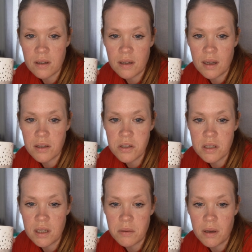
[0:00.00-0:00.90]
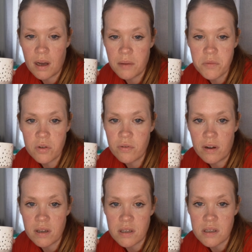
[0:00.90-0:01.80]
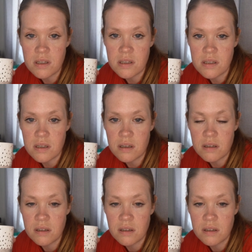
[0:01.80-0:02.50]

How do you keep it? I'm not very good at this, so